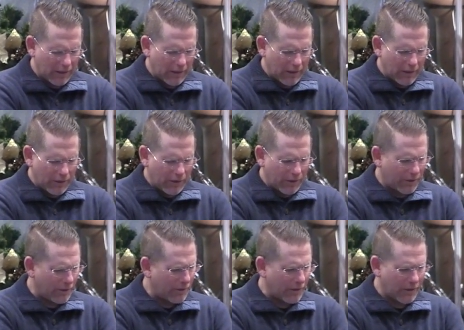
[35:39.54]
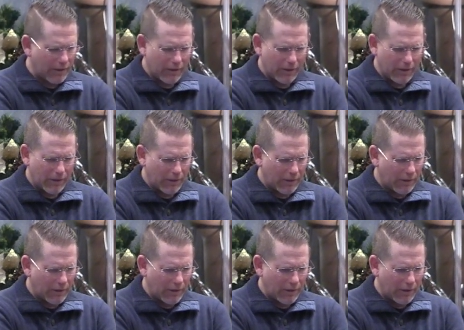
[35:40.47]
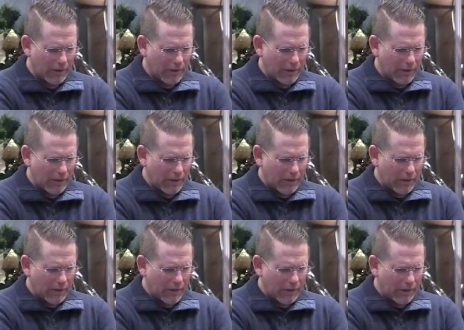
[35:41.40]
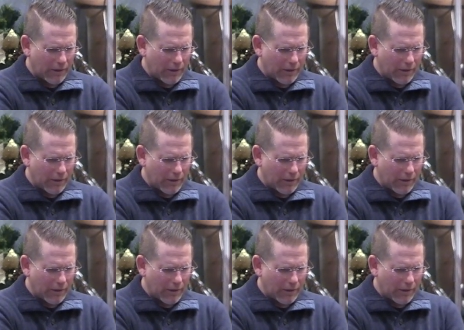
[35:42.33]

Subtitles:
Nothing is said.